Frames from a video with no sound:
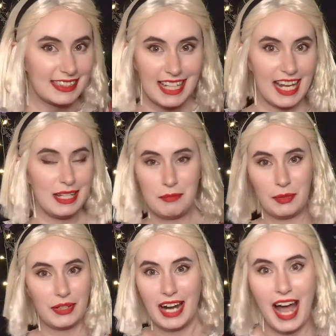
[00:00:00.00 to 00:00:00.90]

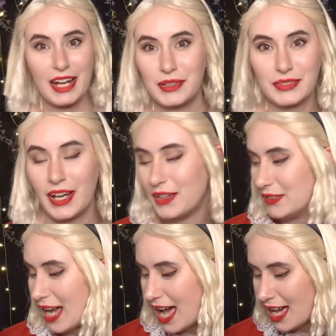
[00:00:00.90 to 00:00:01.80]
anymore. I don't
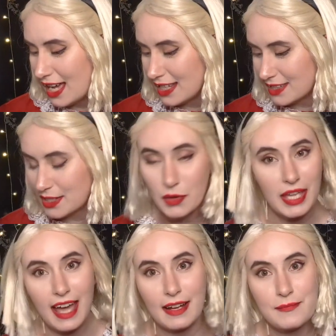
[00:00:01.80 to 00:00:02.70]
know. So
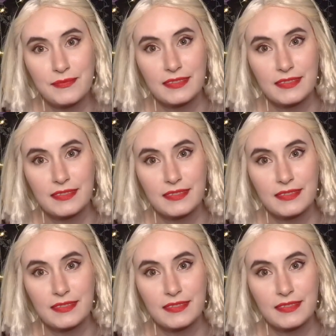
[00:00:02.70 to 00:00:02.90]
yeah,